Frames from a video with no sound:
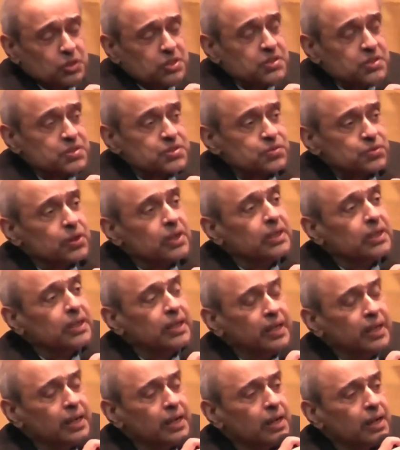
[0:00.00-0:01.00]
is
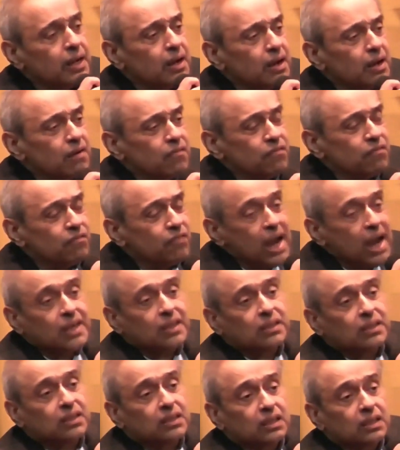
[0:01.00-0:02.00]
really a
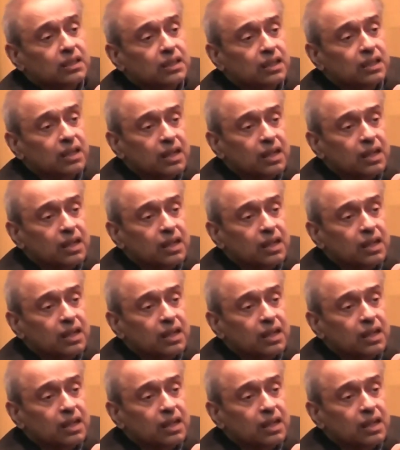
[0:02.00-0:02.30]
vital